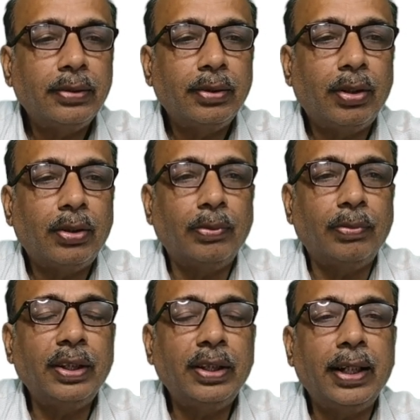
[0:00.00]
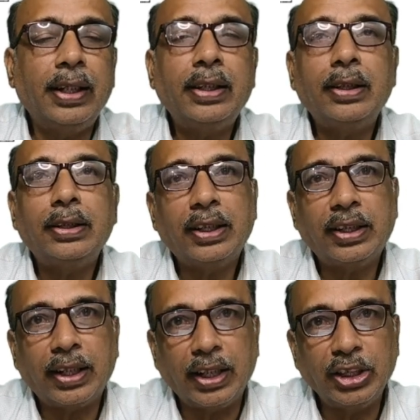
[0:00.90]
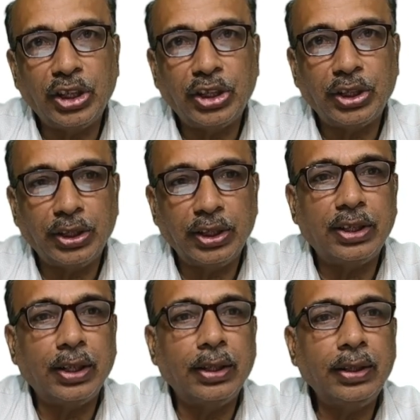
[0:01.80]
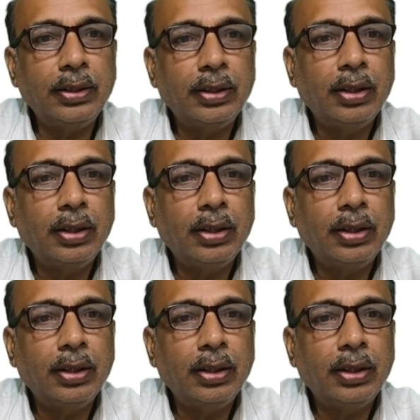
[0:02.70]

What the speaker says: on which date the transaction is done,